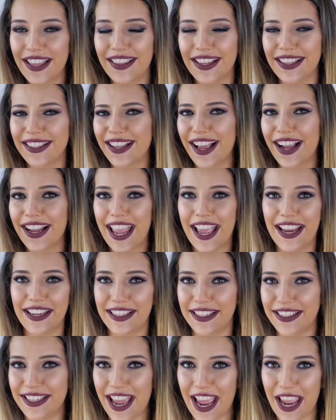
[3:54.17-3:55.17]
There's like
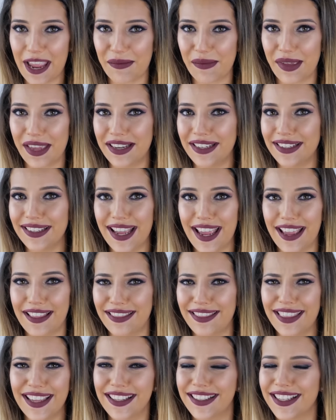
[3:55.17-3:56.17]
entertainment
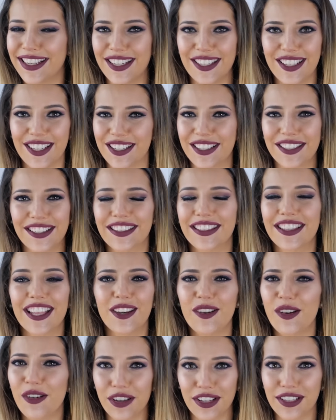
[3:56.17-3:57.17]
and things that are just,
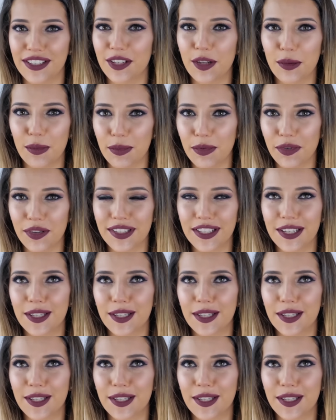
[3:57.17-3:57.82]
they're not consumables.